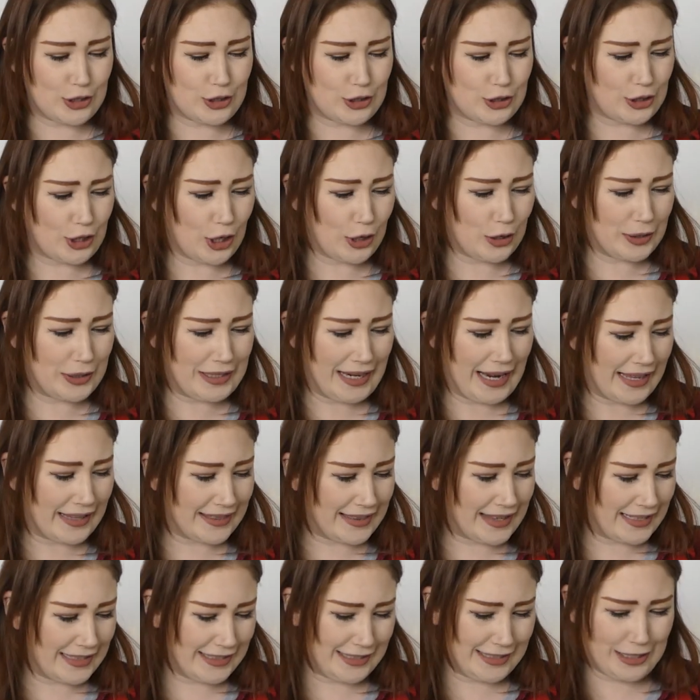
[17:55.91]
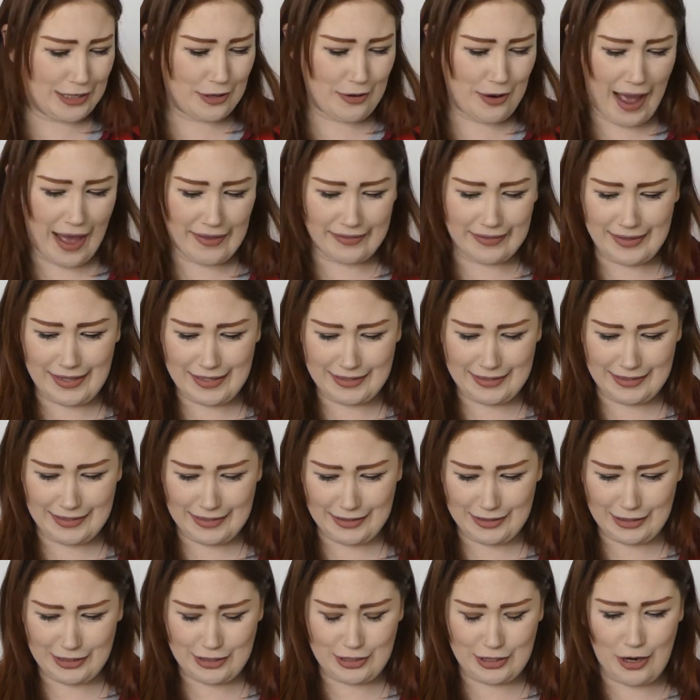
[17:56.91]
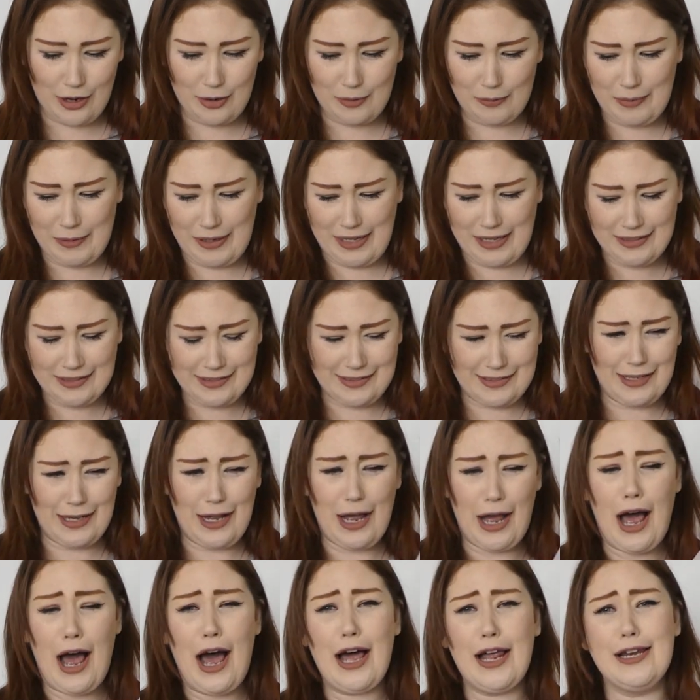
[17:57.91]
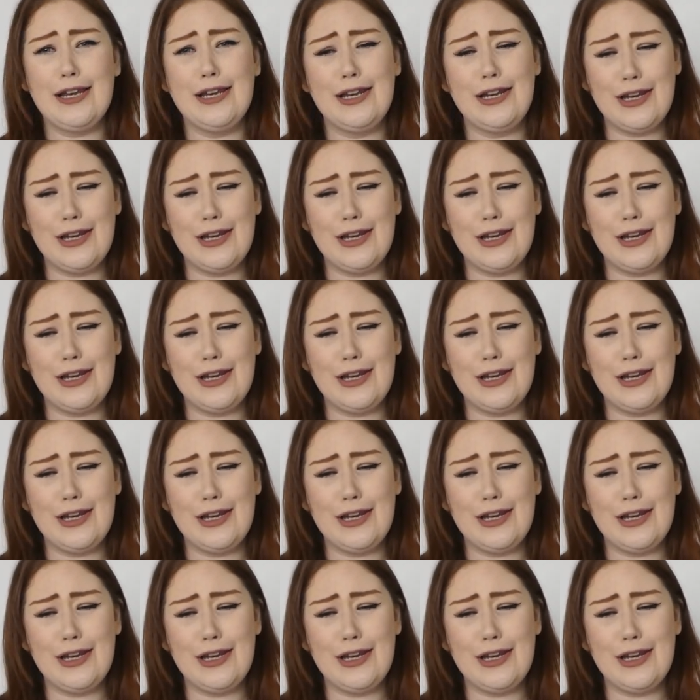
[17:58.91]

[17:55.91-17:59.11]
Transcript: so glad they still have this in stock because I